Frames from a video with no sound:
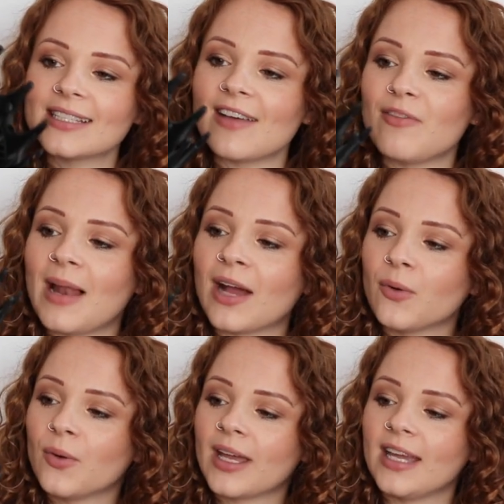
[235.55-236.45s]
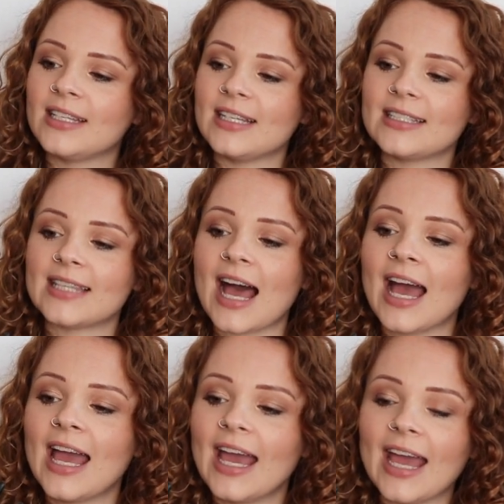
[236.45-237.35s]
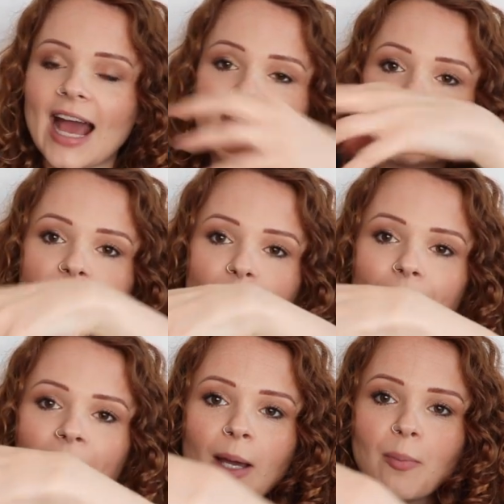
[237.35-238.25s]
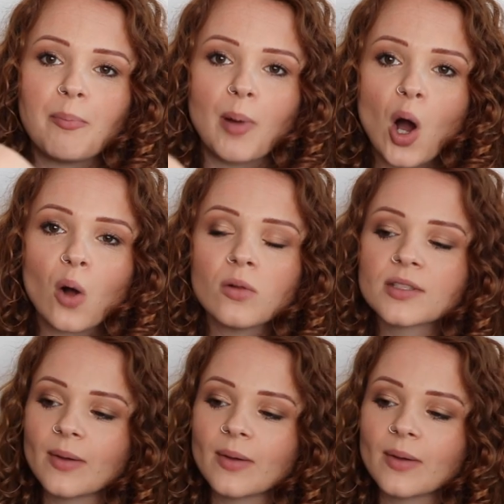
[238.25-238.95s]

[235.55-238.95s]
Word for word: Xtava Black Orchid is that it has a big bowl,